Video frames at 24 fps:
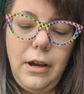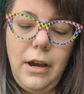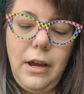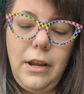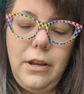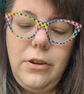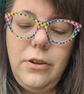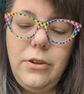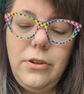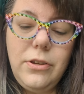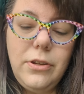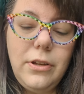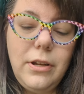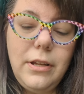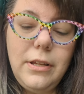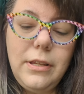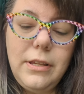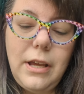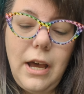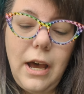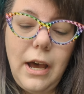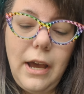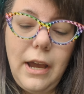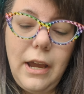And you're just going to
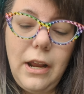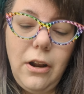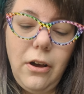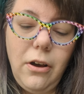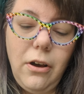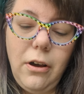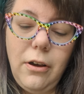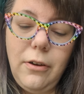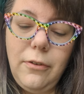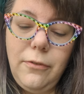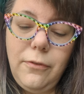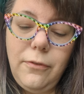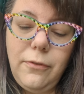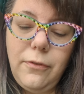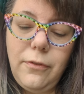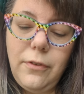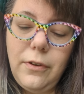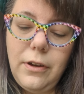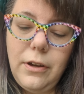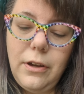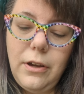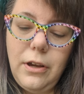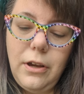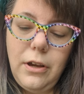tie it off
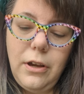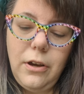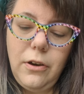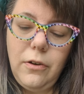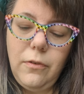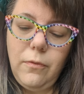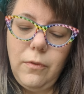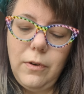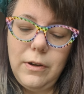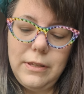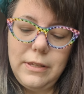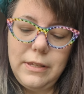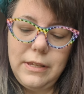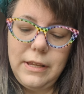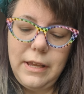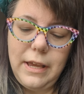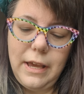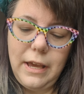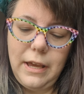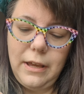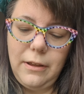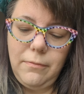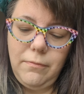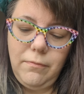once
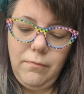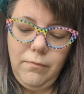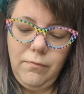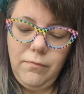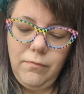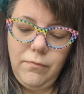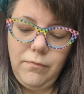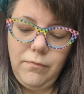again.